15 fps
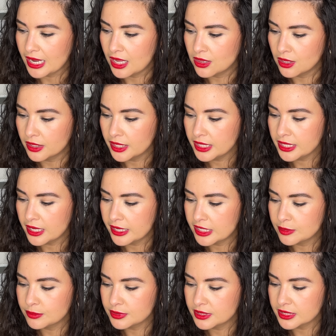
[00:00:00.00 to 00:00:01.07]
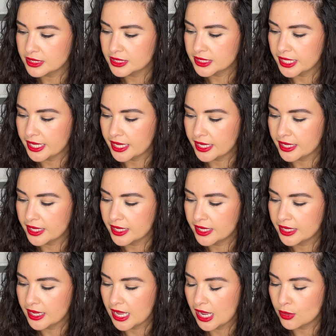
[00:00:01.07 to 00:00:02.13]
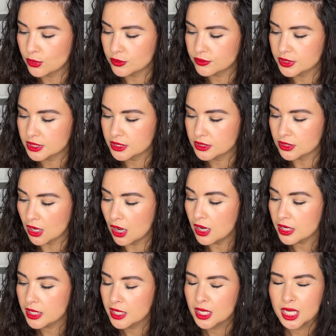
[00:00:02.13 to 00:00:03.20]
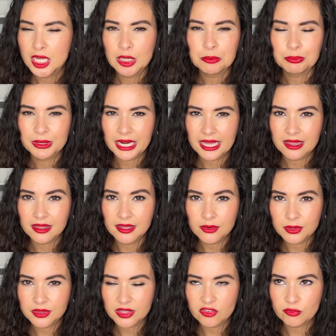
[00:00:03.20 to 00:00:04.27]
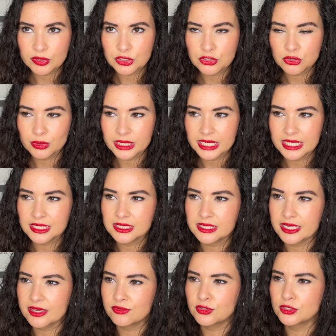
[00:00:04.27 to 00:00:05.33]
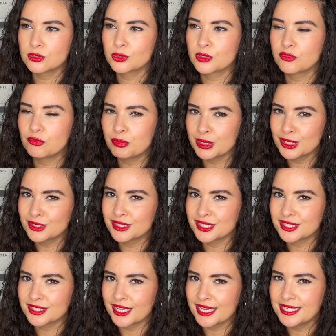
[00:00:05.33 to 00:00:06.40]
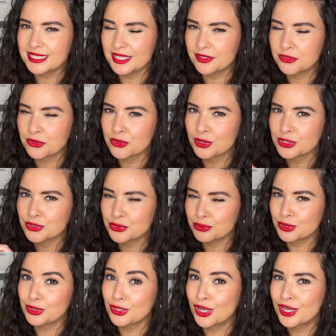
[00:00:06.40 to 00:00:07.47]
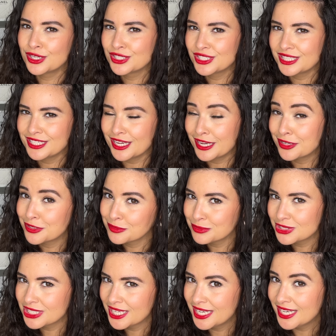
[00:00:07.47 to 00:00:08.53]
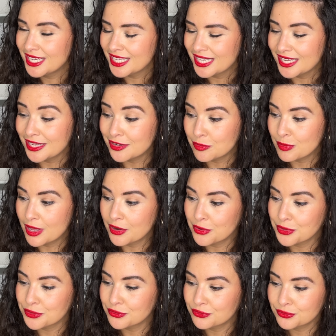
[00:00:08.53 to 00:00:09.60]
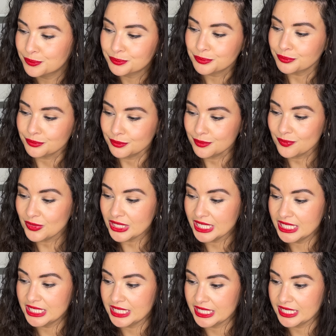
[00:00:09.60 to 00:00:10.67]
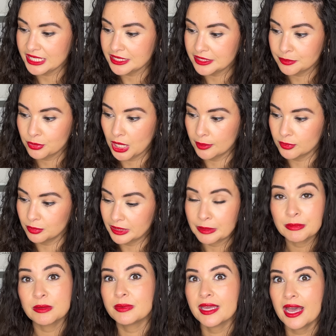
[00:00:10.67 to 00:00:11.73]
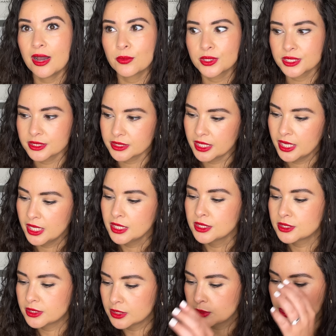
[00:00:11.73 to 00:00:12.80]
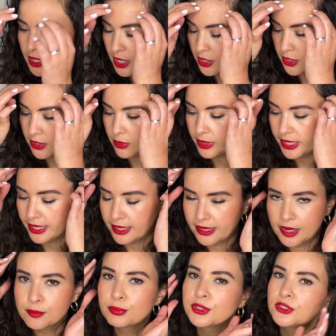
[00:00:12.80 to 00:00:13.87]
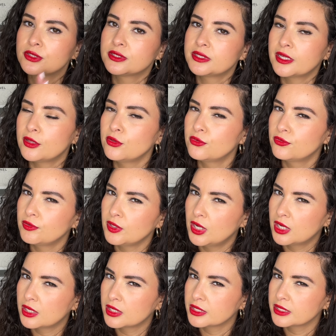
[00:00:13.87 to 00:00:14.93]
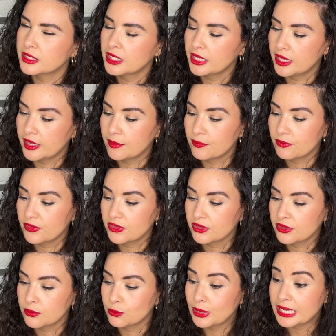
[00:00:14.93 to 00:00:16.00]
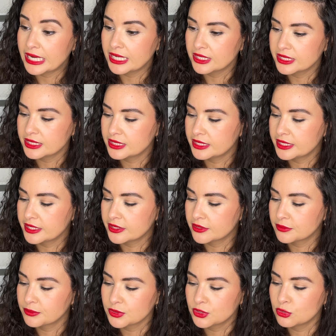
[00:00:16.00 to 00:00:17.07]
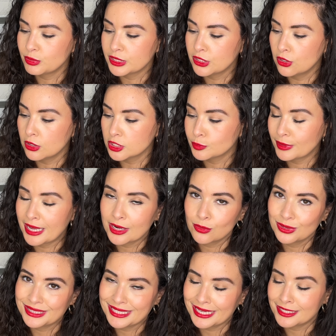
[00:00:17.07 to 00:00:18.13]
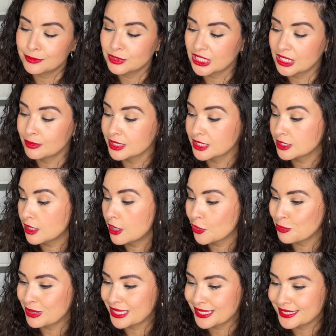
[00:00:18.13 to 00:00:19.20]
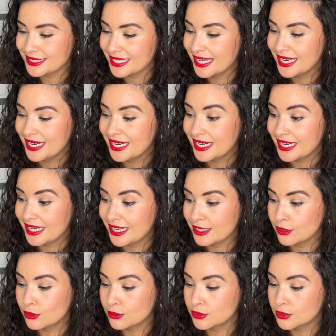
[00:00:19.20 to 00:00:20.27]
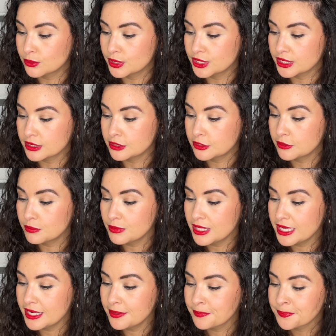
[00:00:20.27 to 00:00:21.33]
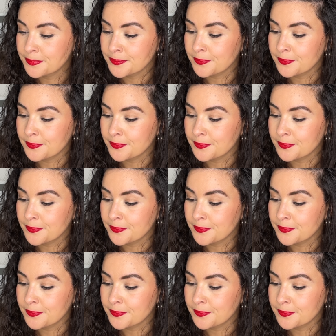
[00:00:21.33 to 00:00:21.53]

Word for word: a lot of the items say out of stock, but I think what they've been doing is they've just sort of built the site and then they're going to launch the items in a matter of days, probably, maybe hours. So go ahead and put yourself on um, the waiting list here to be called back when the items come in stock because it looks gorgeous. To me,